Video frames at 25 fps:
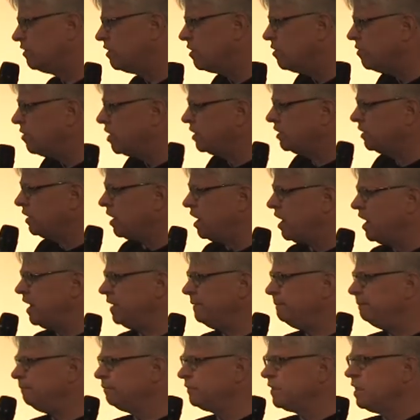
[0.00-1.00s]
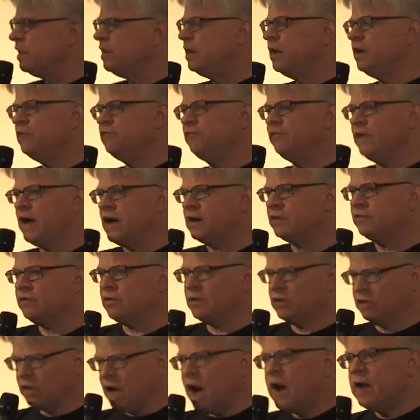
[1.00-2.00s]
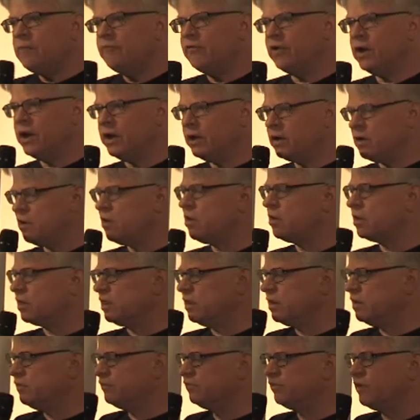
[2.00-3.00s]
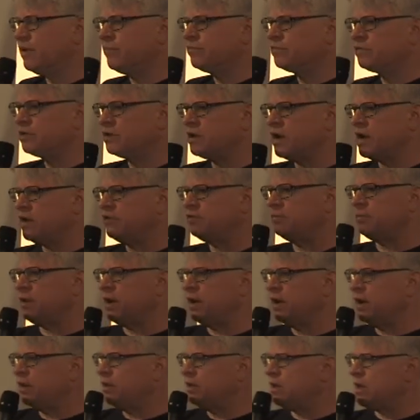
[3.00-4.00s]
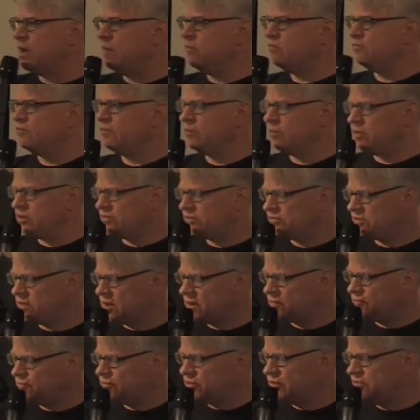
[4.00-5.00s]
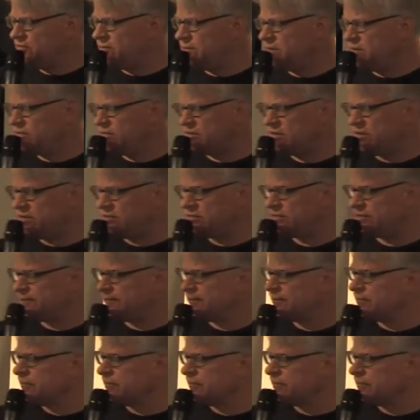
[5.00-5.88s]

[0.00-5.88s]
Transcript: to go online. In fact, our library currently is subsidized by income from our stock footage business.